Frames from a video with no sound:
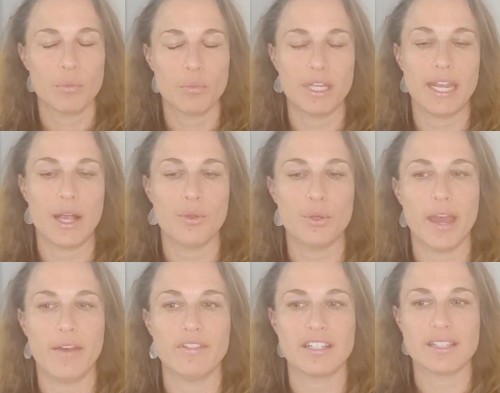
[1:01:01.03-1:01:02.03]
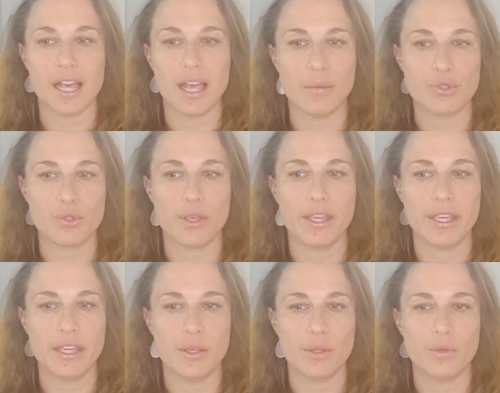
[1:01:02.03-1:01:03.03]
But now you have the time to
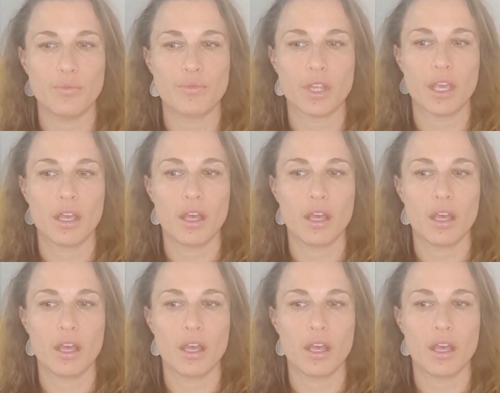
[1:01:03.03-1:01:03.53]
heal.